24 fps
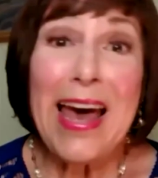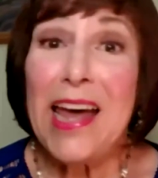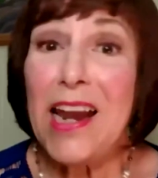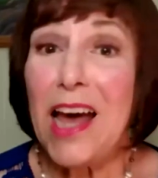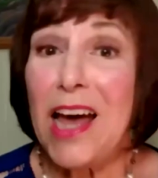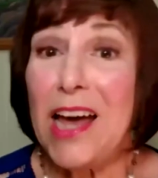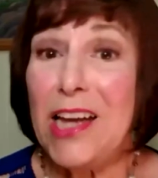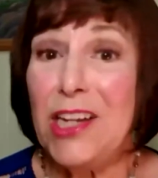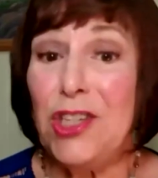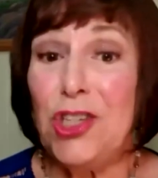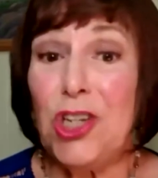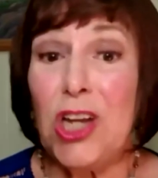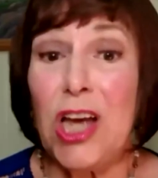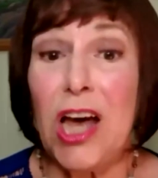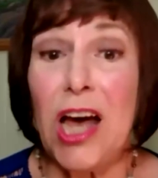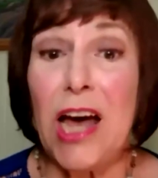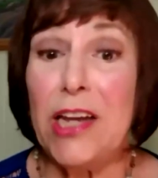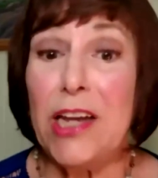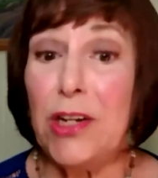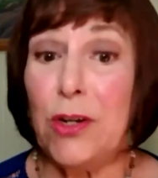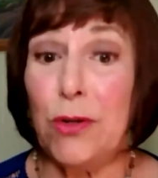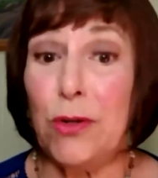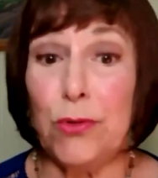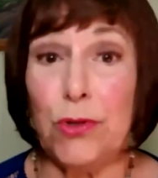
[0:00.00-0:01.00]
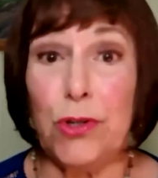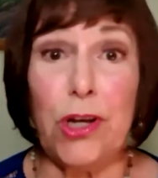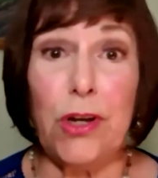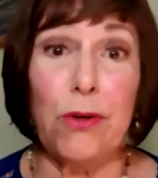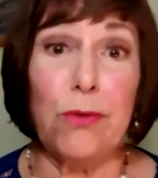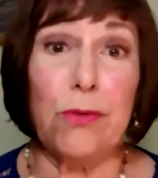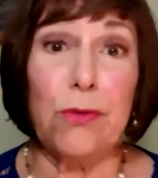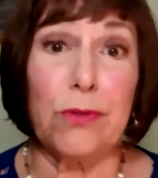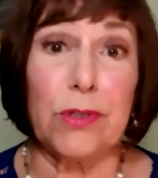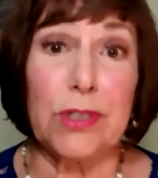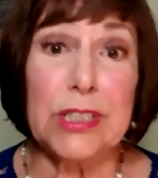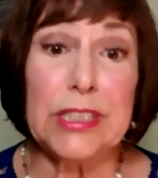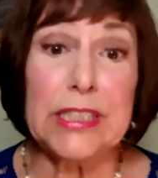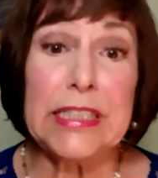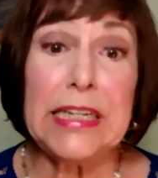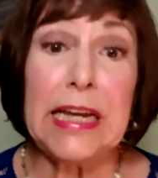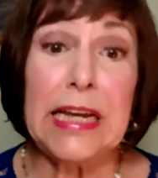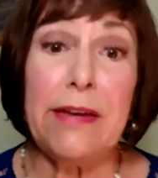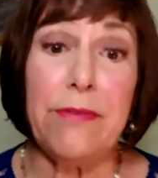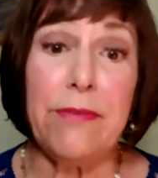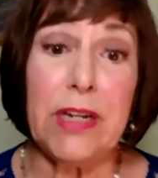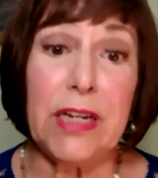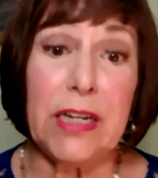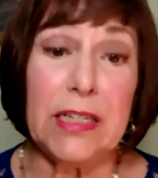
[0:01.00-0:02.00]
That I don't know
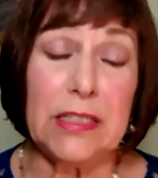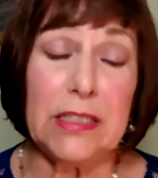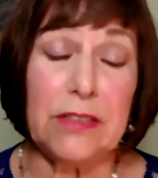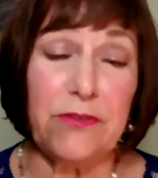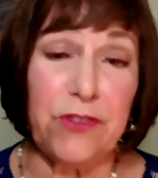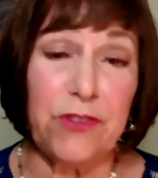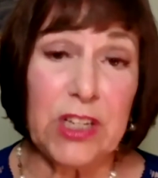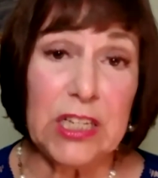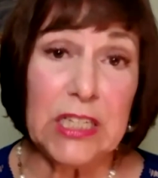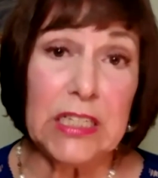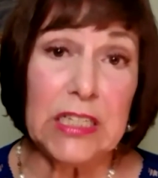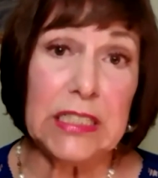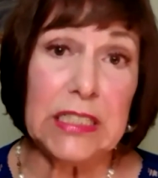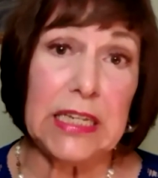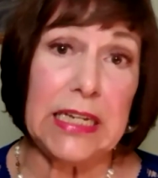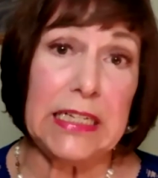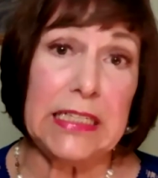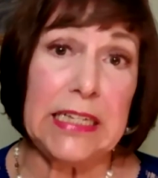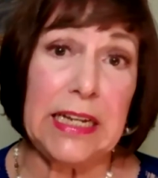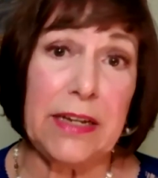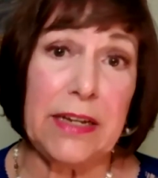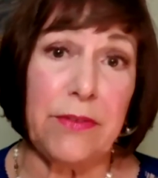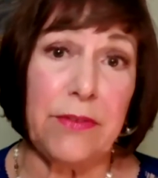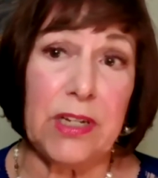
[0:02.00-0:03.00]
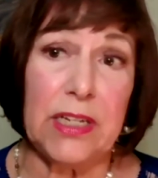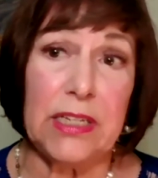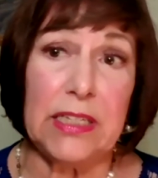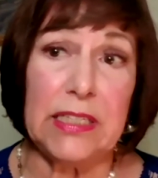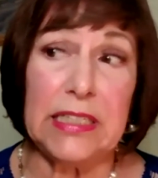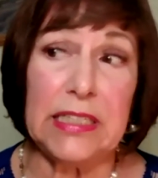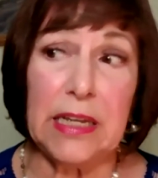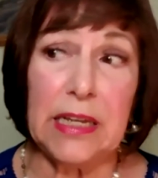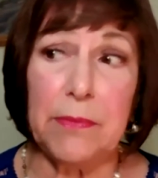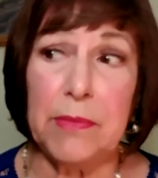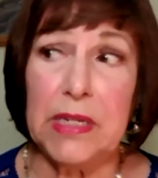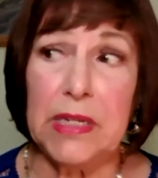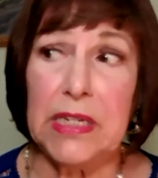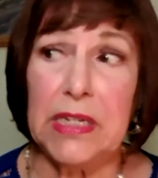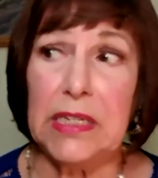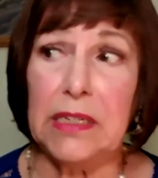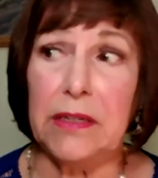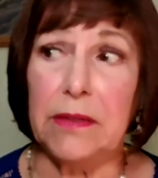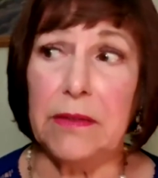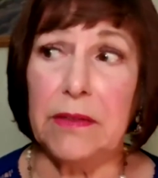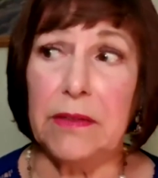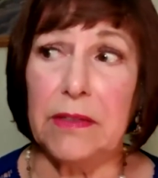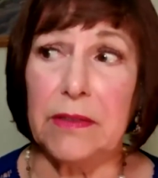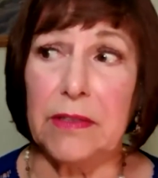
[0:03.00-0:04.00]
because David, it feels like David has sent
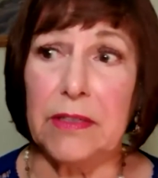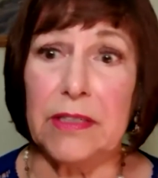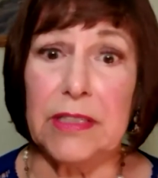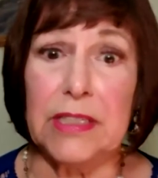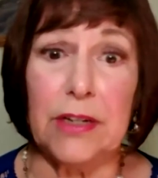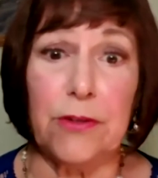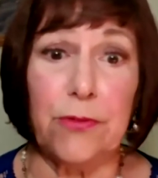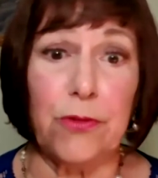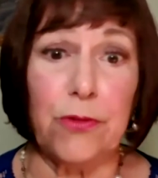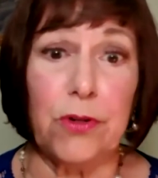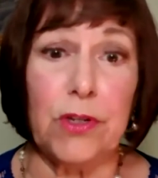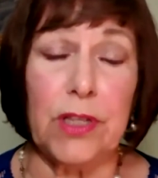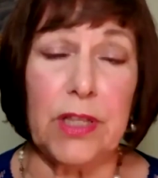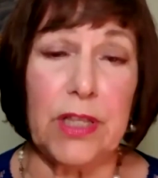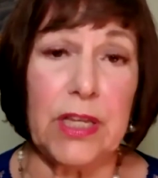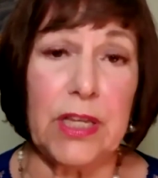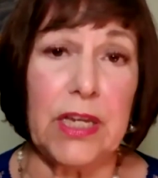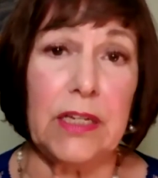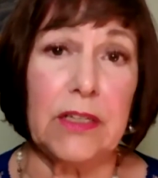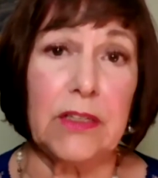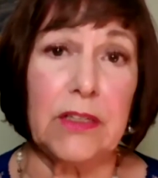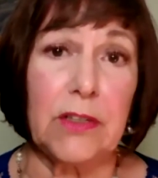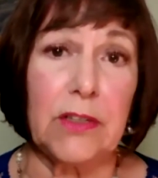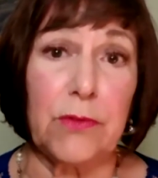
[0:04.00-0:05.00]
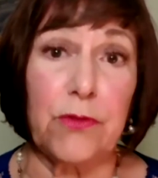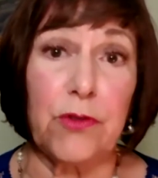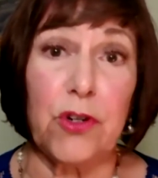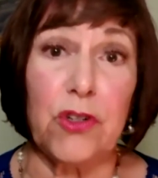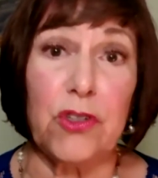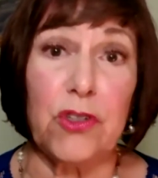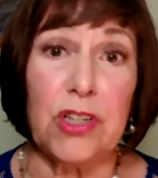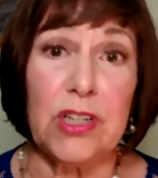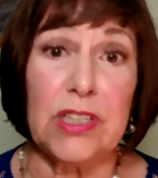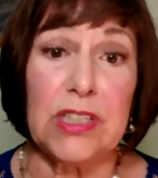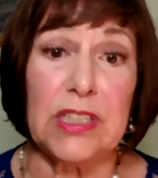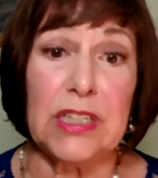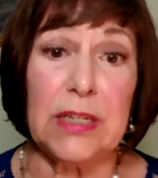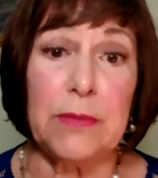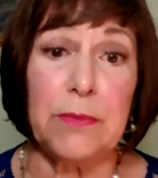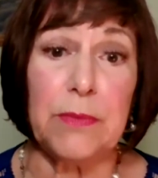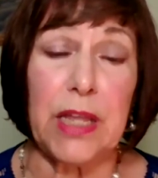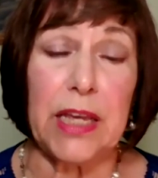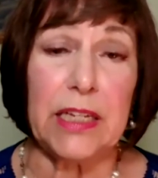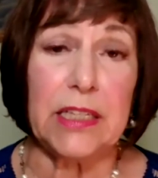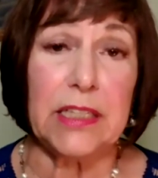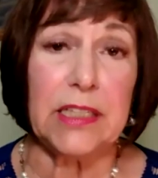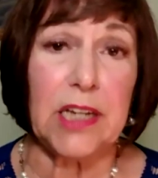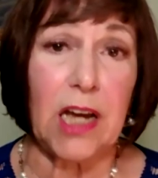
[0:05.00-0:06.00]
me different things. At first, it
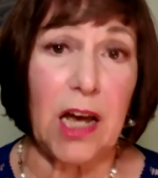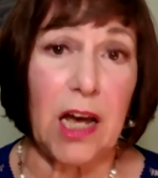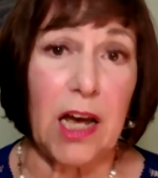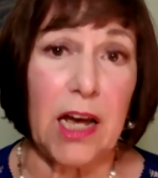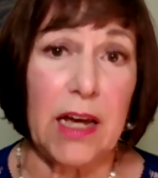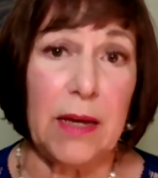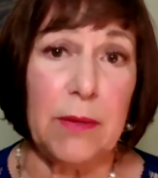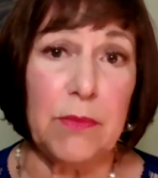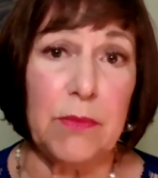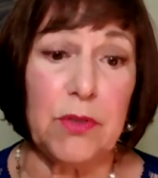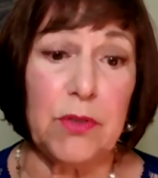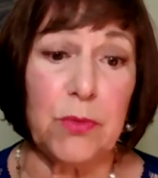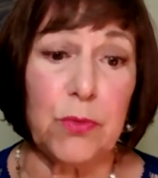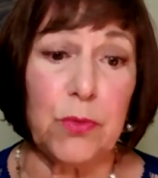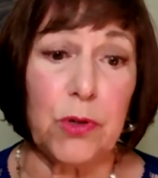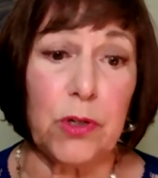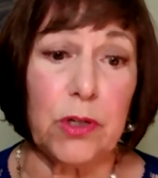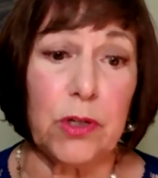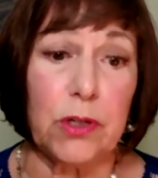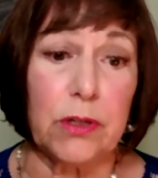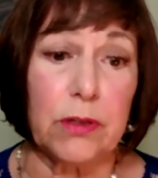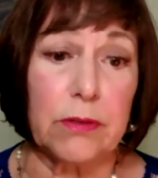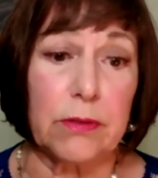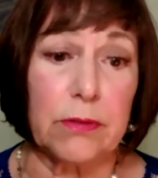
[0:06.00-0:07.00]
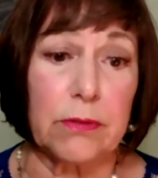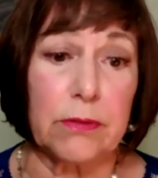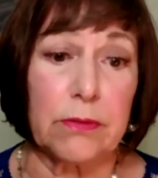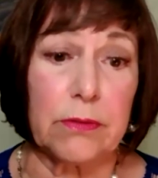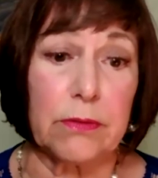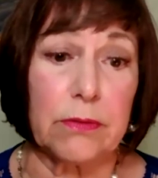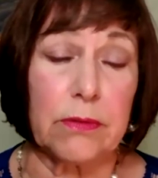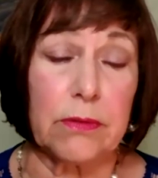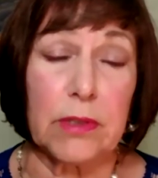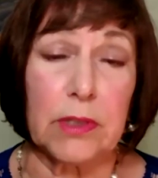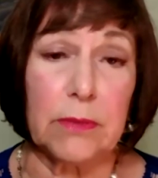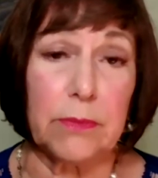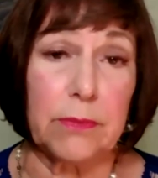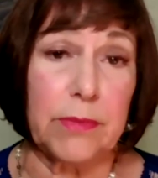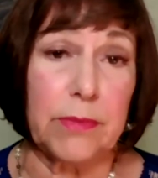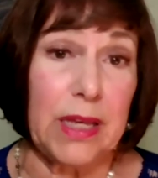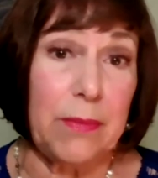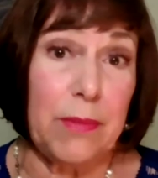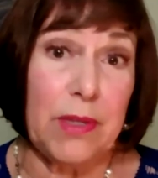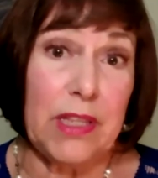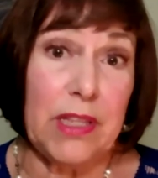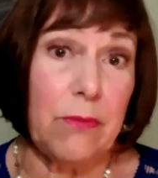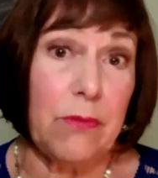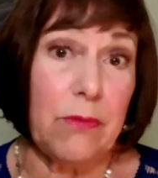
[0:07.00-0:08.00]
seemed like dimes were
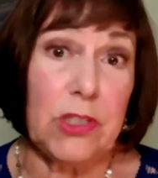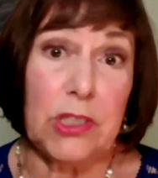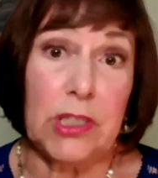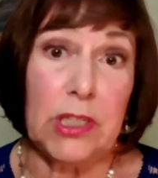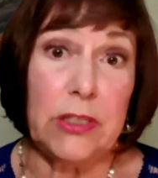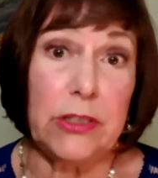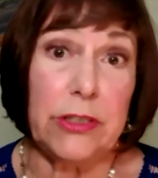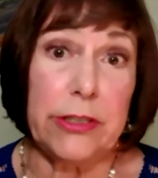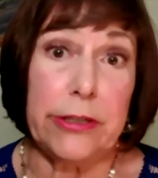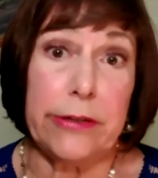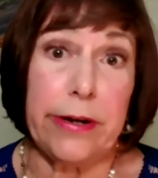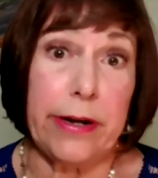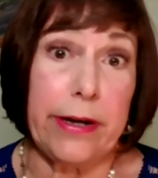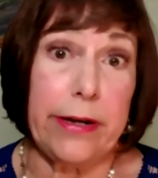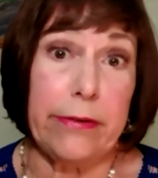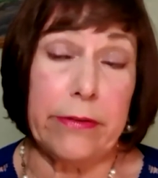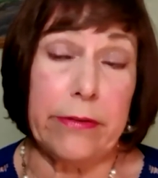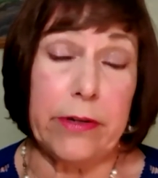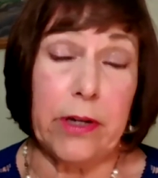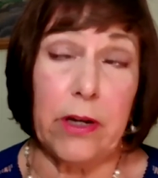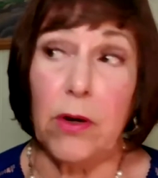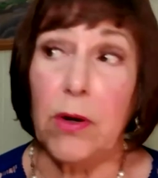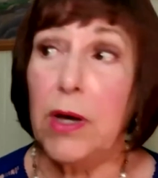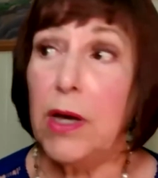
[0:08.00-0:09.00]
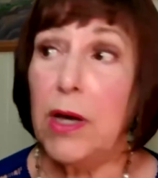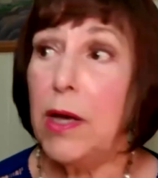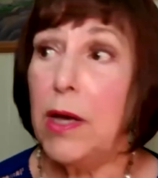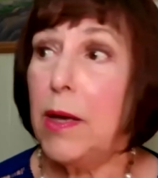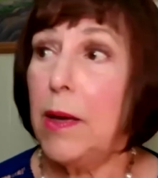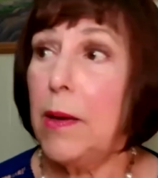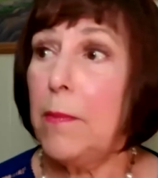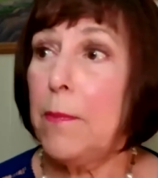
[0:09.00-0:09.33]
maybe that was easier. I don't know.